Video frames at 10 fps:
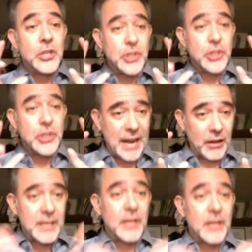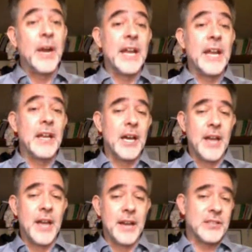Channel, right?
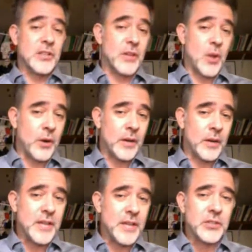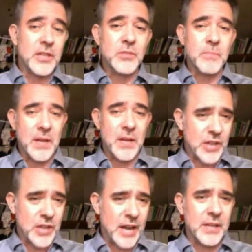Not necessarily organ relationships, but
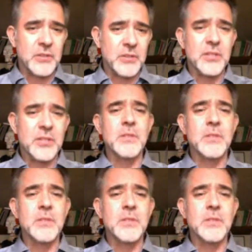channel relationships.